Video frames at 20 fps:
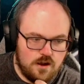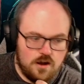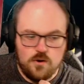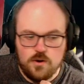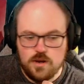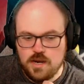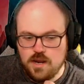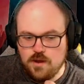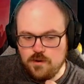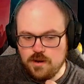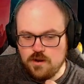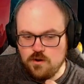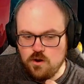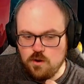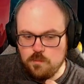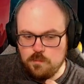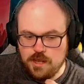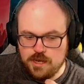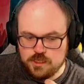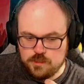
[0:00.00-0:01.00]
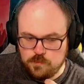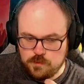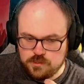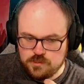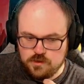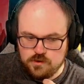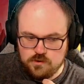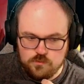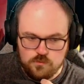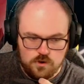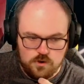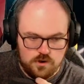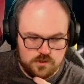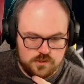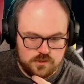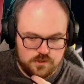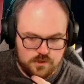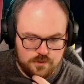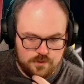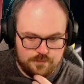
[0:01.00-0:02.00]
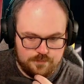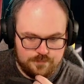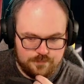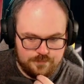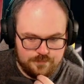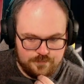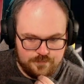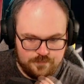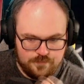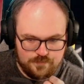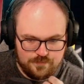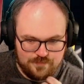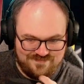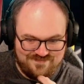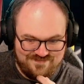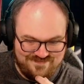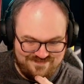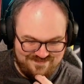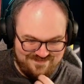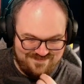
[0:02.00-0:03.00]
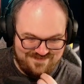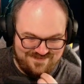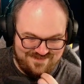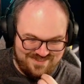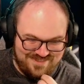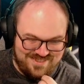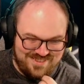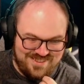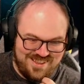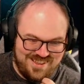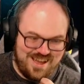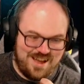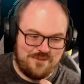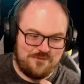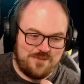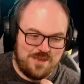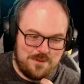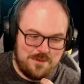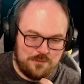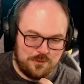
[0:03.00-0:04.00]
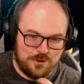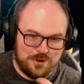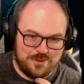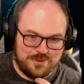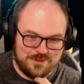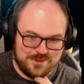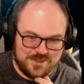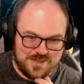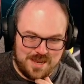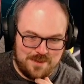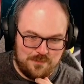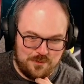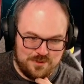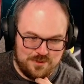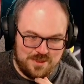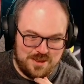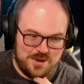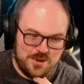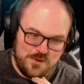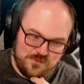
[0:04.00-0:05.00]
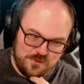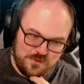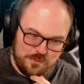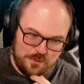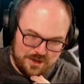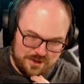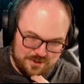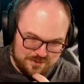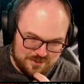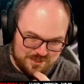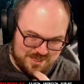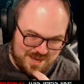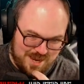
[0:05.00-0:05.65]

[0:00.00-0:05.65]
Oh, and now I know how blacksmith skill works, so yeah, if they boarded the sideboard, then you have to bring in your